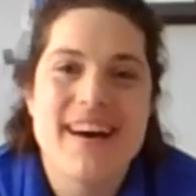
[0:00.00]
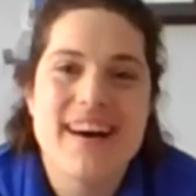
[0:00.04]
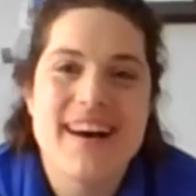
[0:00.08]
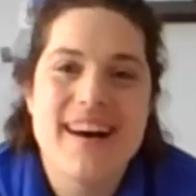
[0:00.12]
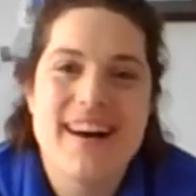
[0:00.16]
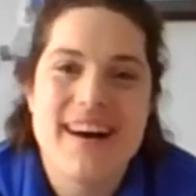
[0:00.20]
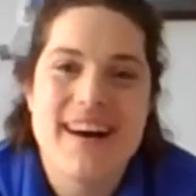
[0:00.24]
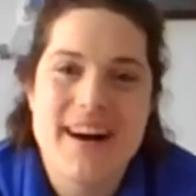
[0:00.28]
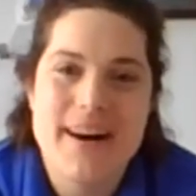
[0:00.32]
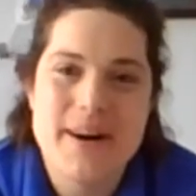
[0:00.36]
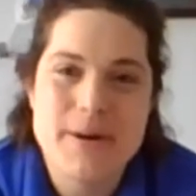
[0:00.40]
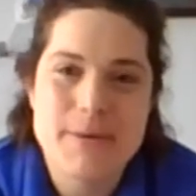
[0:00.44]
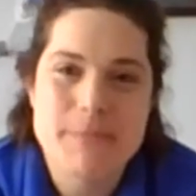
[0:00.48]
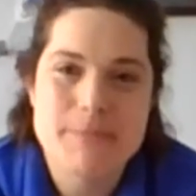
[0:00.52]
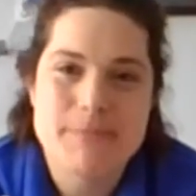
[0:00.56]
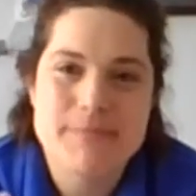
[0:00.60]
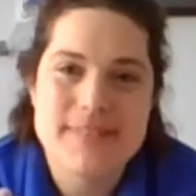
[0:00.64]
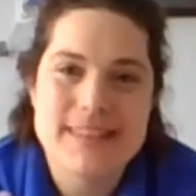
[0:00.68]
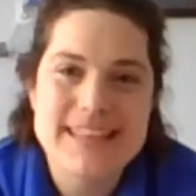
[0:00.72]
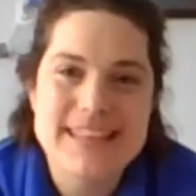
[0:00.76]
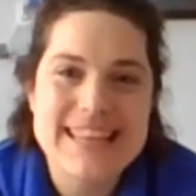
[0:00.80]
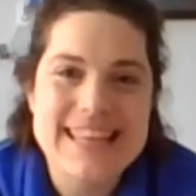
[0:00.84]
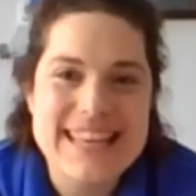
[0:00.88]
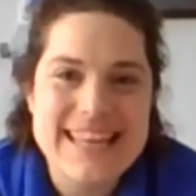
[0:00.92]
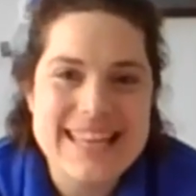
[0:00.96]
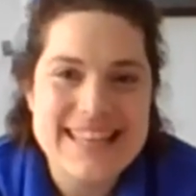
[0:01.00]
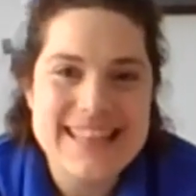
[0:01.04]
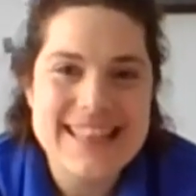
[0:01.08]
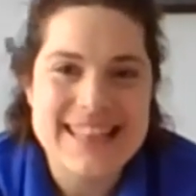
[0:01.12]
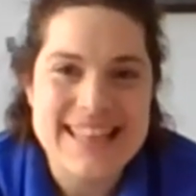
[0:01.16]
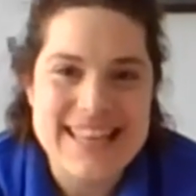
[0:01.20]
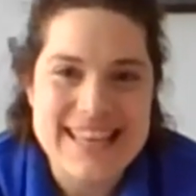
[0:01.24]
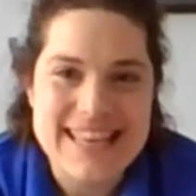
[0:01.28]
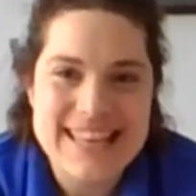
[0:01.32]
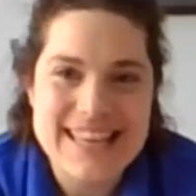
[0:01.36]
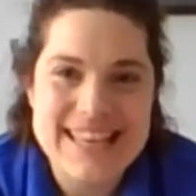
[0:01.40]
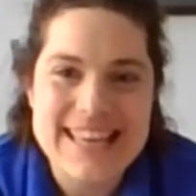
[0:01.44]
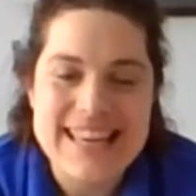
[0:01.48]
the um, the key
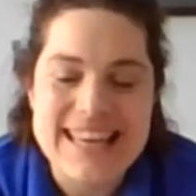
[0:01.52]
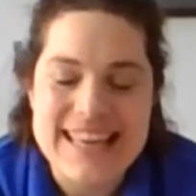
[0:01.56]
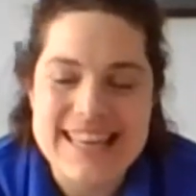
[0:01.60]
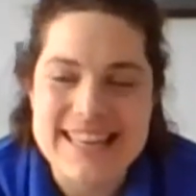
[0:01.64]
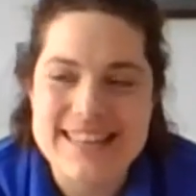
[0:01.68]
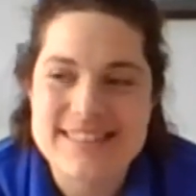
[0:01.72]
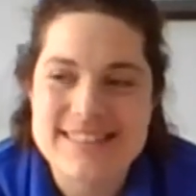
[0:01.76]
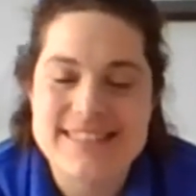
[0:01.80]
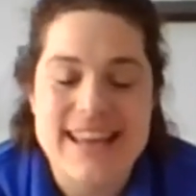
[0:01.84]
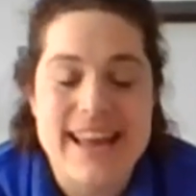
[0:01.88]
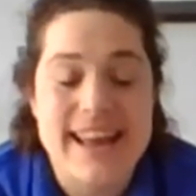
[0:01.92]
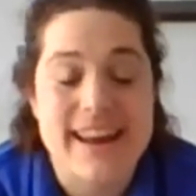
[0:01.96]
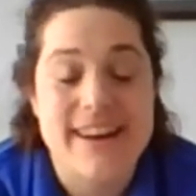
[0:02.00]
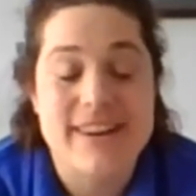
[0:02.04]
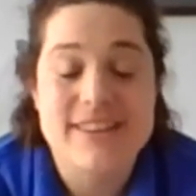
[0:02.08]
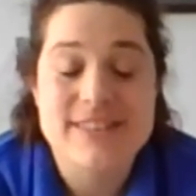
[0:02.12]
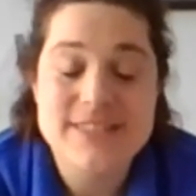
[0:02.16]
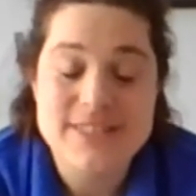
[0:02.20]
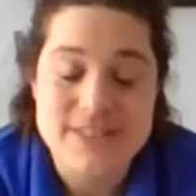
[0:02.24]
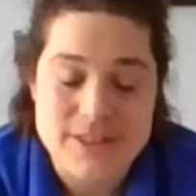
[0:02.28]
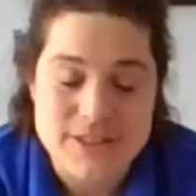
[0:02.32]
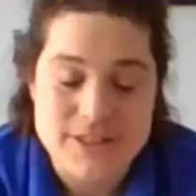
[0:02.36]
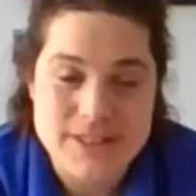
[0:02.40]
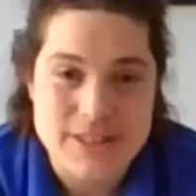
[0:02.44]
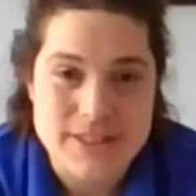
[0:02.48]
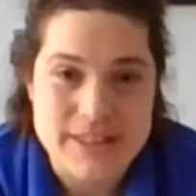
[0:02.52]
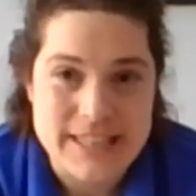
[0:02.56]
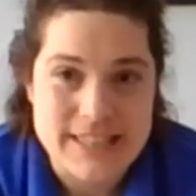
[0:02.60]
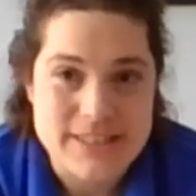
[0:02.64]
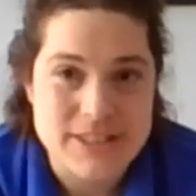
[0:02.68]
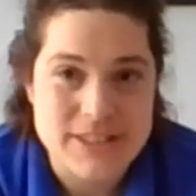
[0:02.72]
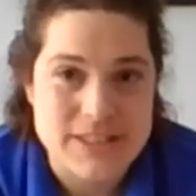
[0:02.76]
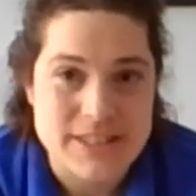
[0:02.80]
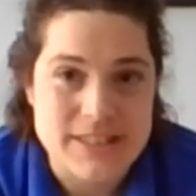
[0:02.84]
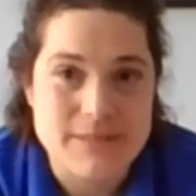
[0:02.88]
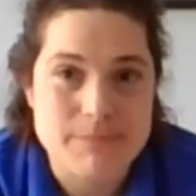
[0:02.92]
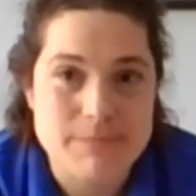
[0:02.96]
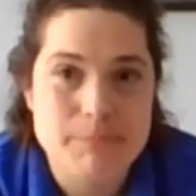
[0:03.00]
thing is air
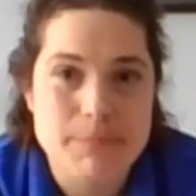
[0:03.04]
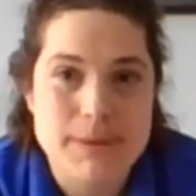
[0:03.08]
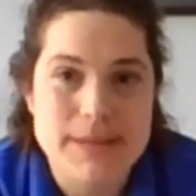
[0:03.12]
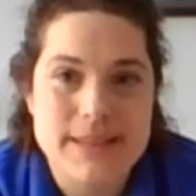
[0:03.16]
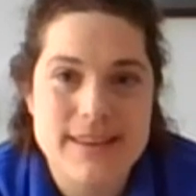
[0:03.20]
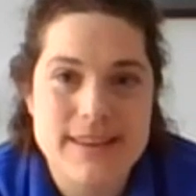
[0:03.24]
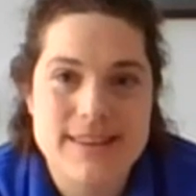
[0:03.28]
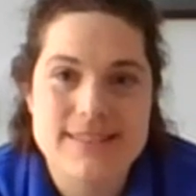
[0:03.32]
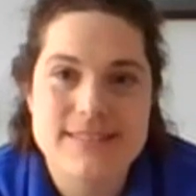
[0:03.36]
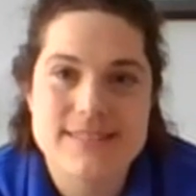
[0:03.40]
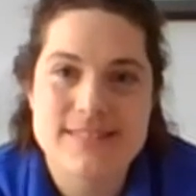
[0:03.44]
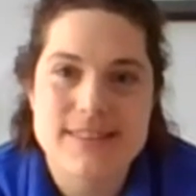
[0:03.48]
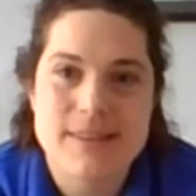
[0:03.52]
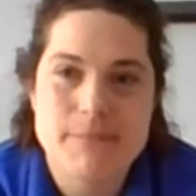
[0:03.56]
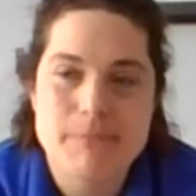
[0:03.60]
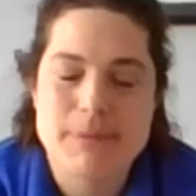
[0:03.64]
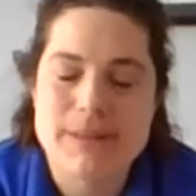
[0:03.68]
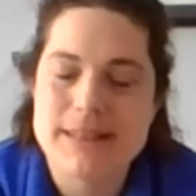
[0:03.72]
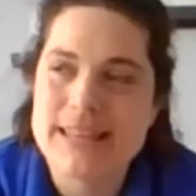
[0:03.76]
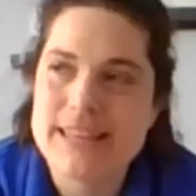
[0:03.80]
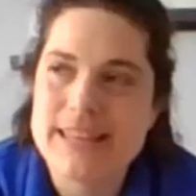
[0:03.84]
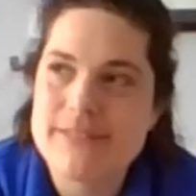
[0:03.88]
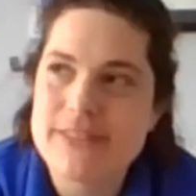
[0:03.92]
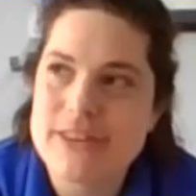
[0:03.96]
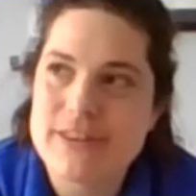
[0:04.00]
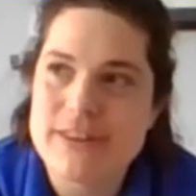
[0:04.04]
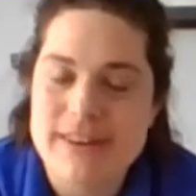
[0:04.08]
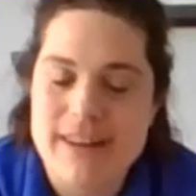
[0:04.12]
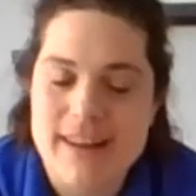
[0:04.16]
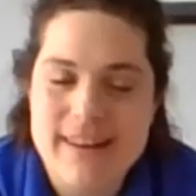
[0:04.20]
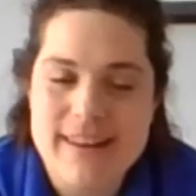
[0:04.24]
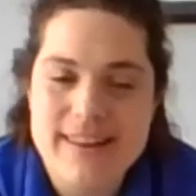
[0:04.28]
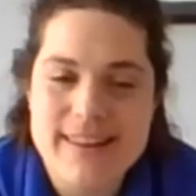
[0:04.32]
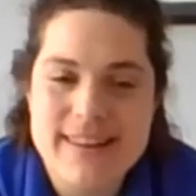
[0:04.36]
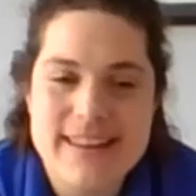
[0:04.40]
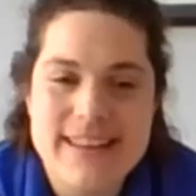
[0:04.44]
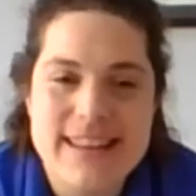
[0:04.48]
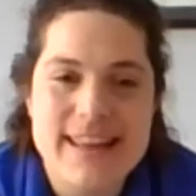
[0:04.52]
circulation because believe it or
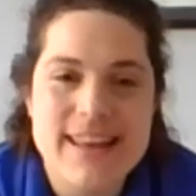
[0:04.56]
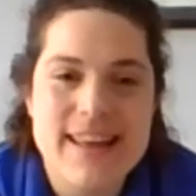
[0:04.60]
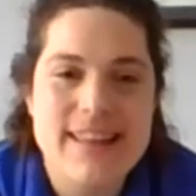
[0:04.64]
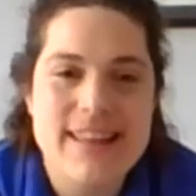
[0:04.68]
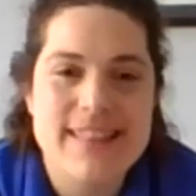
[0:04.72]
not,